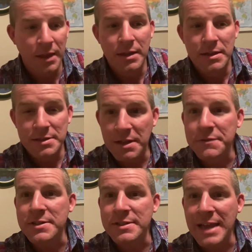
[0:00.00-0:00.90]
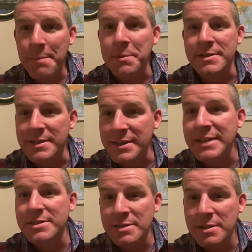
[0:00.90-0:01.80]
stuff just happens, and
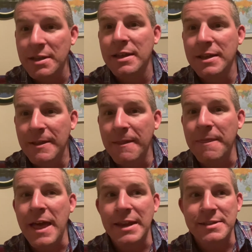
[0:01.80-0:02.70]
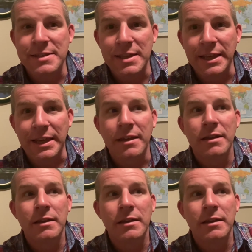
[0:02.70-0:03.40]
that's that is the